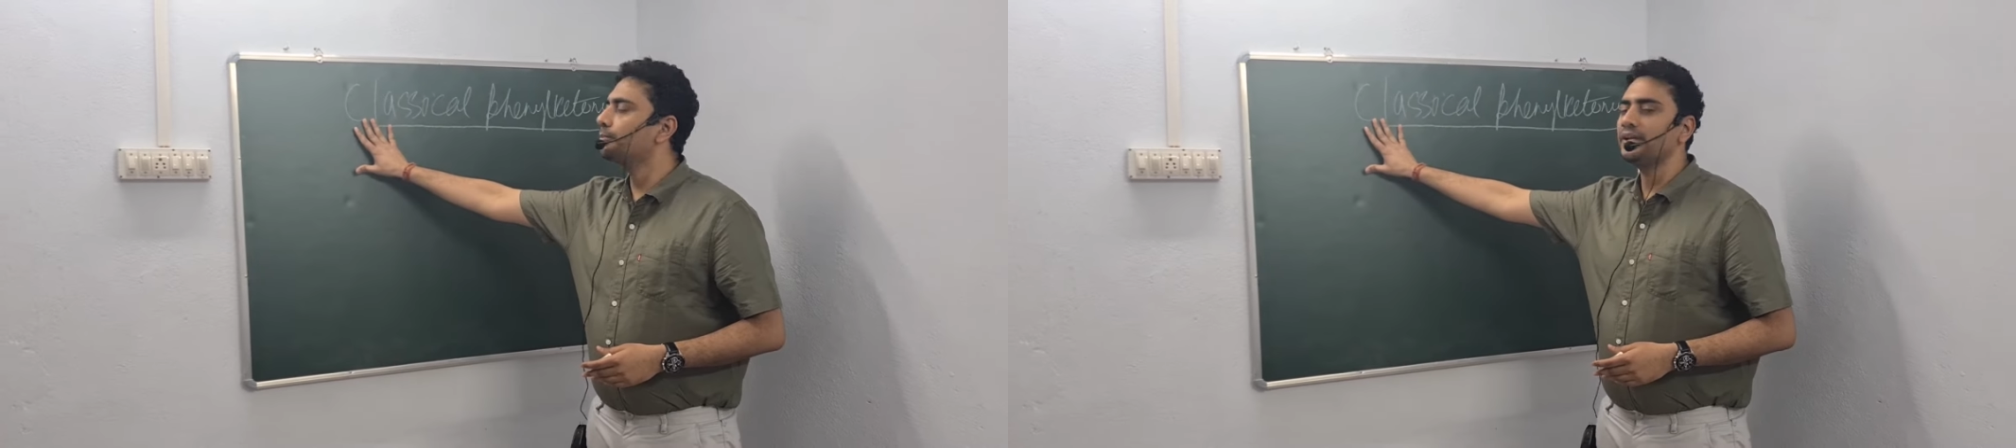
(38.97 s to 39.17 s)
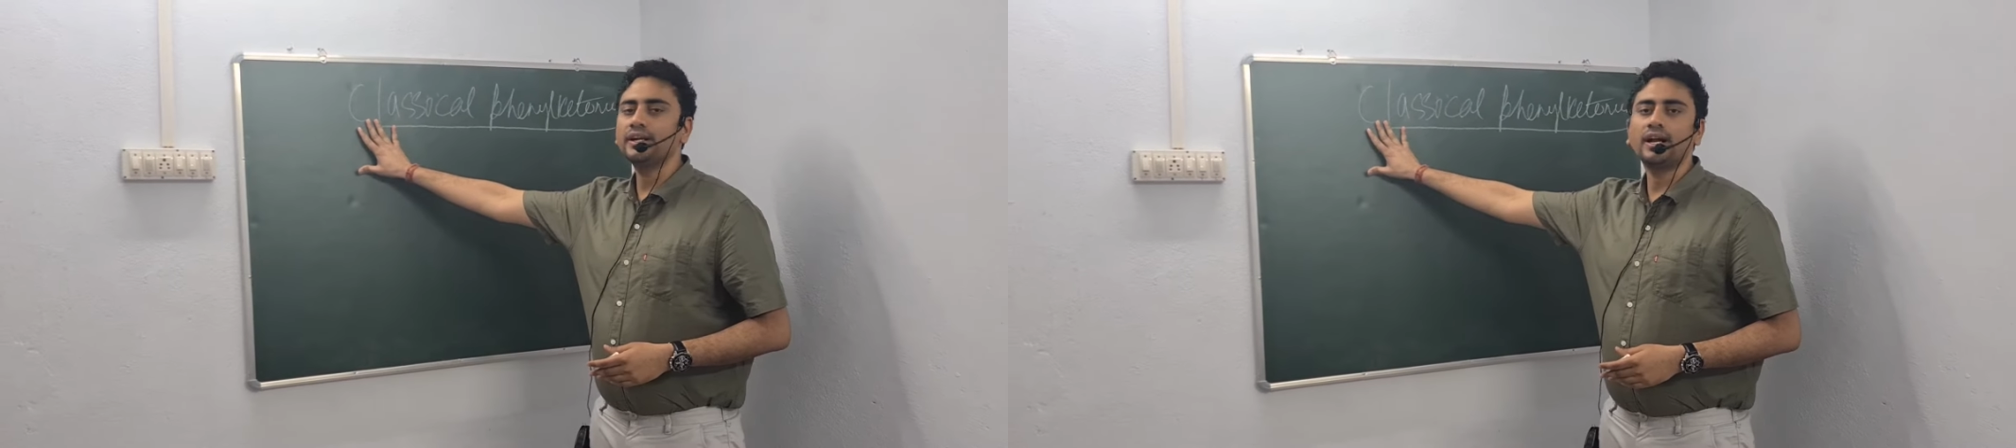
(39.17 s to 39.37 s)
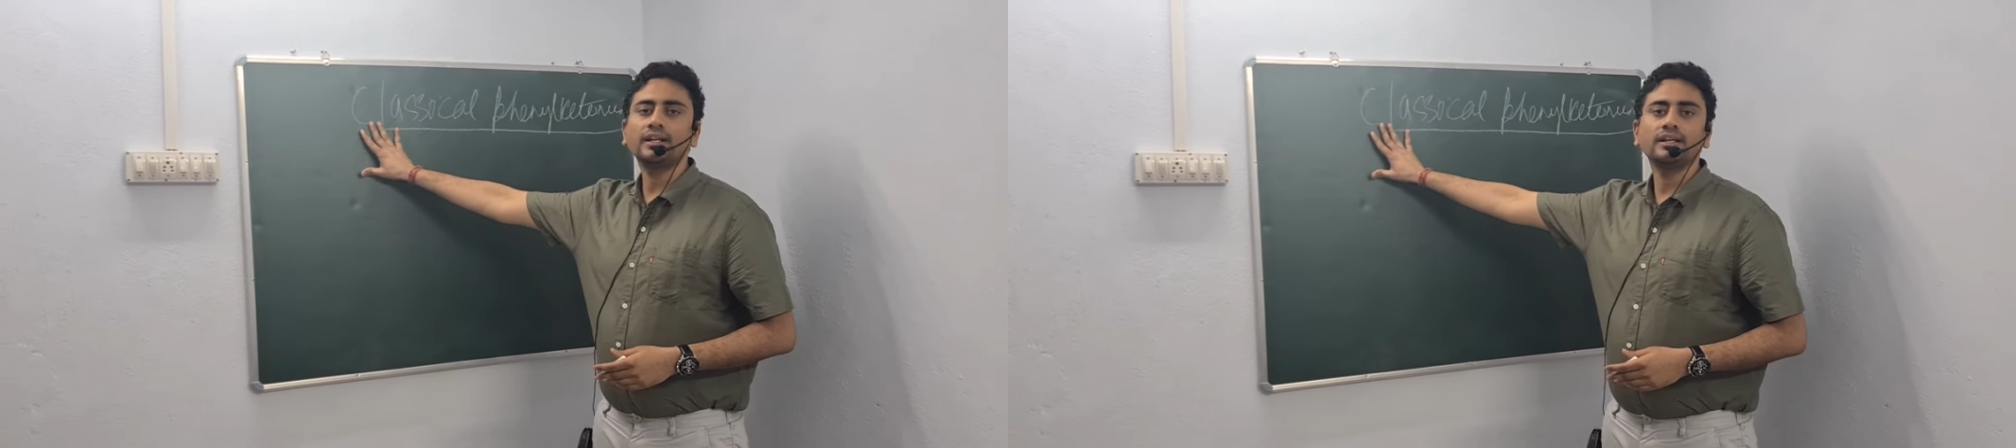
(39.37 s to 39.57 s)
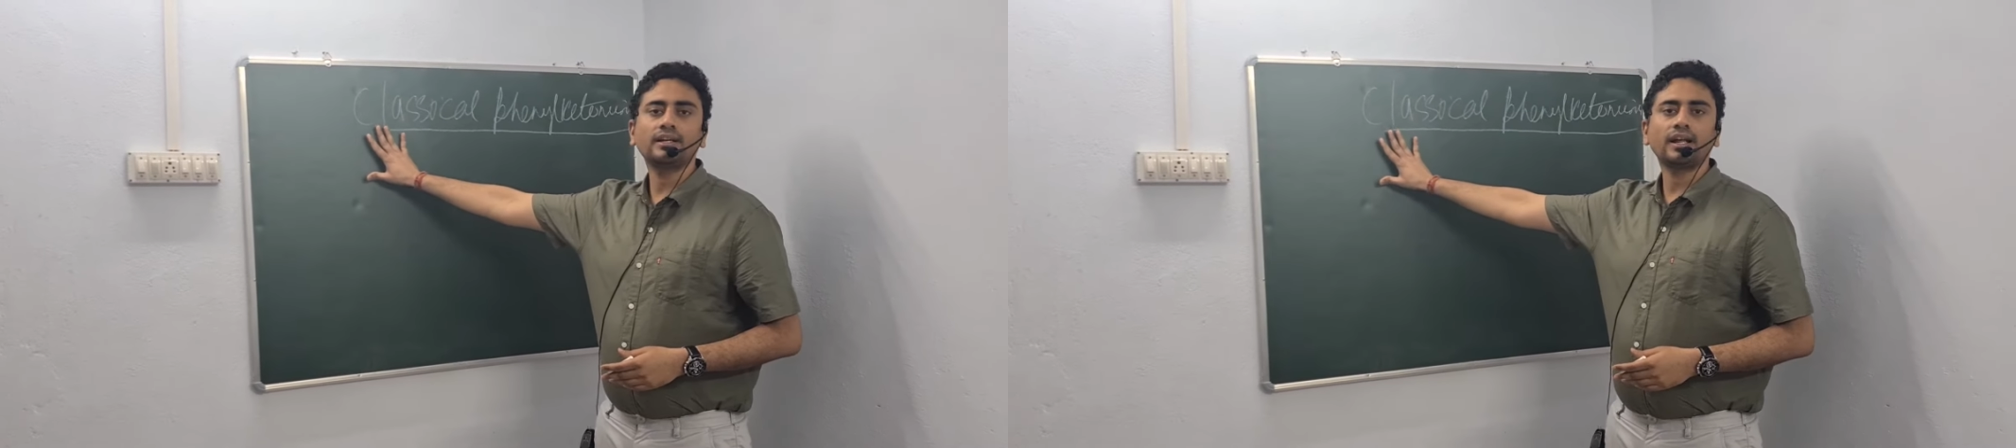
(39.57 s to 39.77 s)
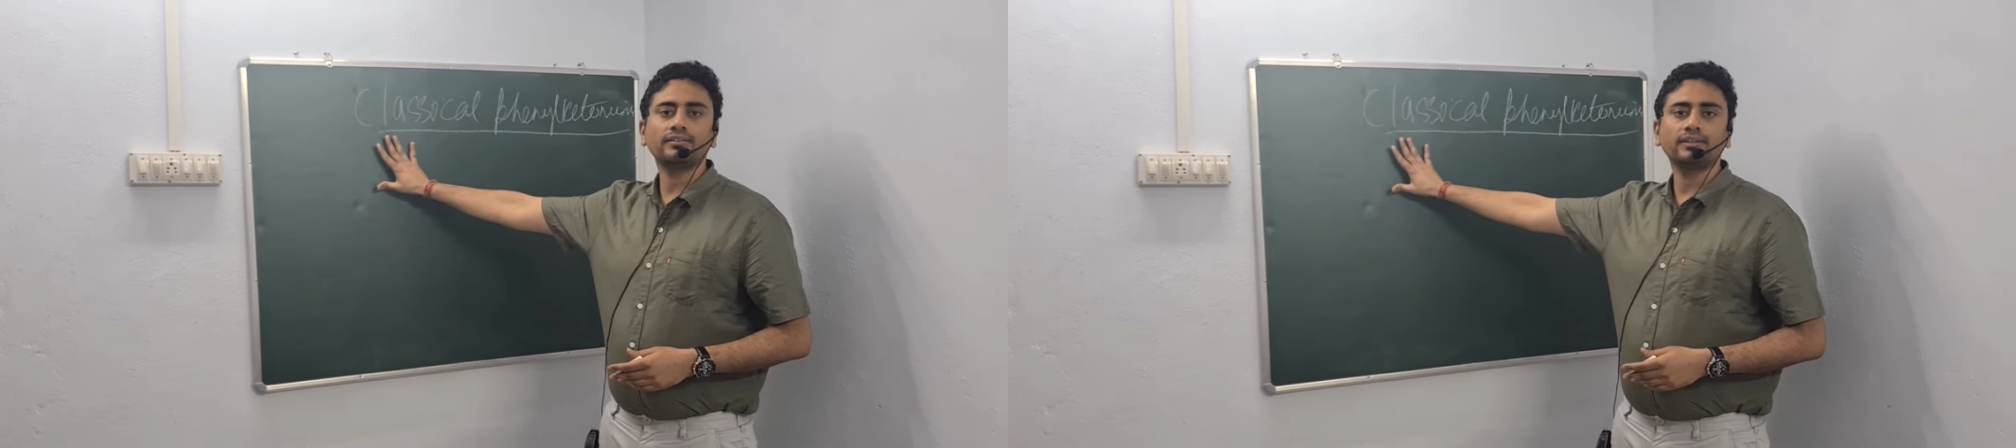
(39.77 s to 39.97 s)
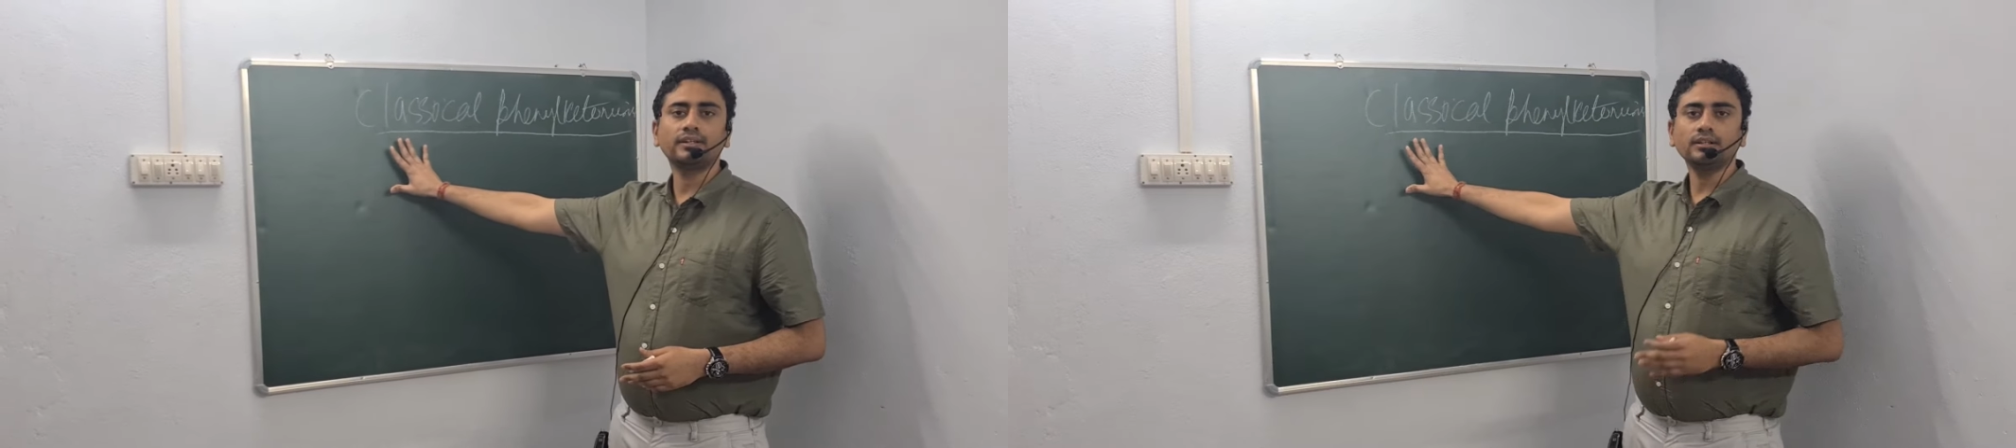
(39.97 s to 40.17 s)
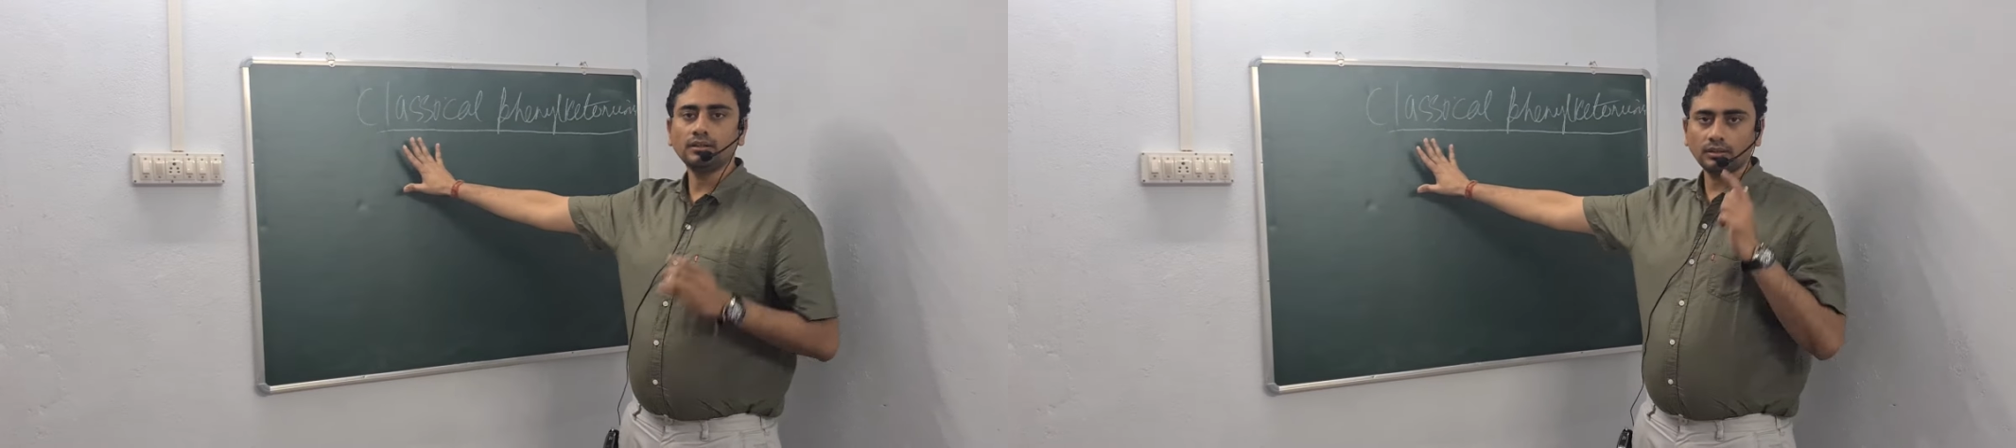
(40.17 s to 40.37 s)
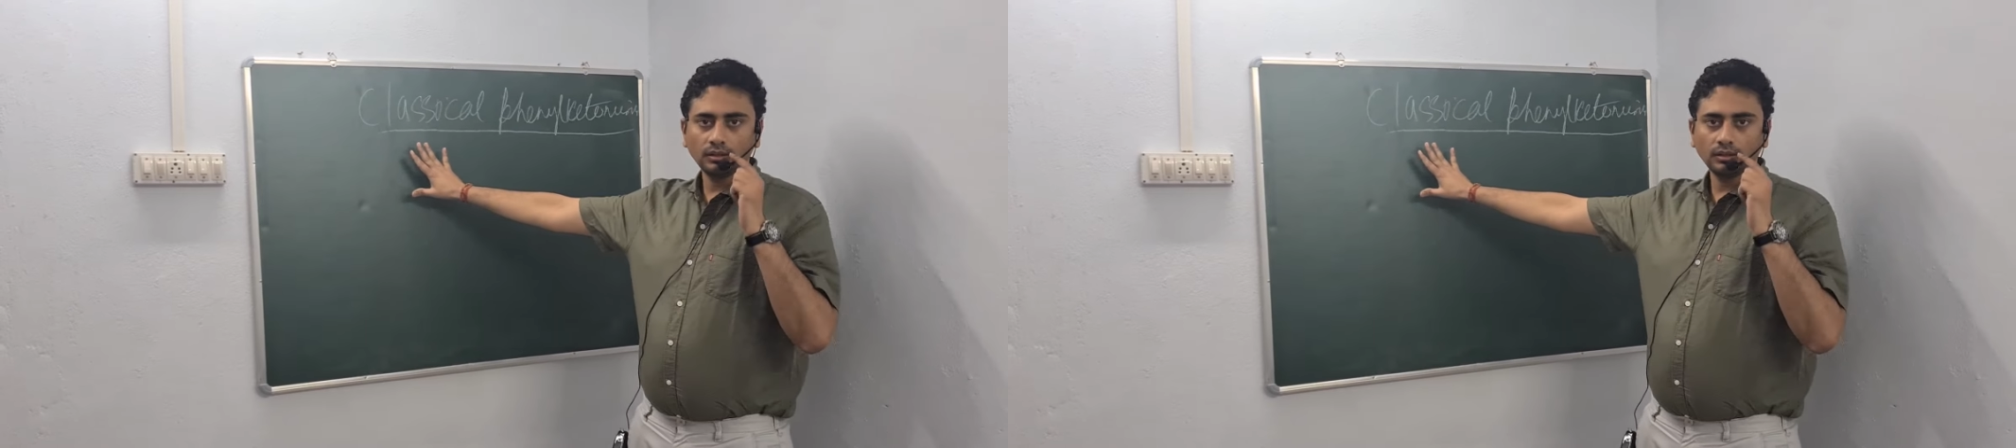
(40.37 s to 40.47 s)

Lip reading: regarding classical